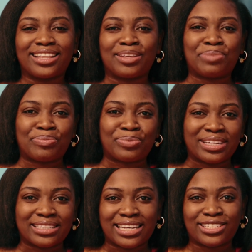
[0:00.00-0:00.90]
the people
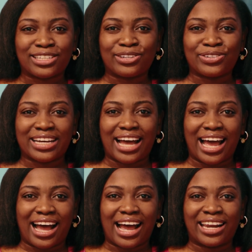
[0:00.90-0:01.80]
in Thessalonica,
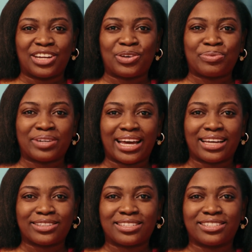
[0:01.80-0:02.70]
and he would be
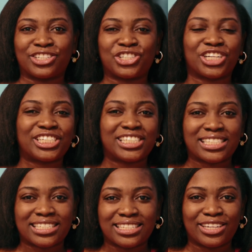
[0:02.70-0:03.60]
like, to the church
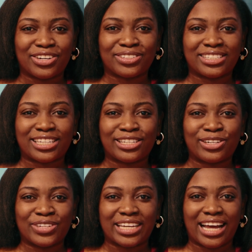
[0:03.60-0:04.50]
in,
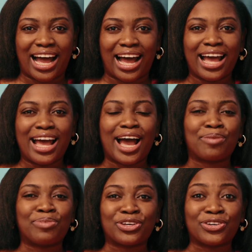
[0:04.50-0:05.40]
Thessalonica,
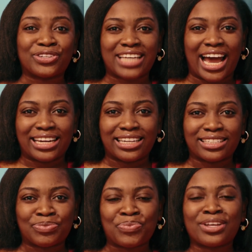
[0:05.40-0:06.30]
I bring you good
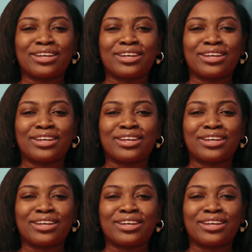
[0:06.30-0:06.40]
tidings.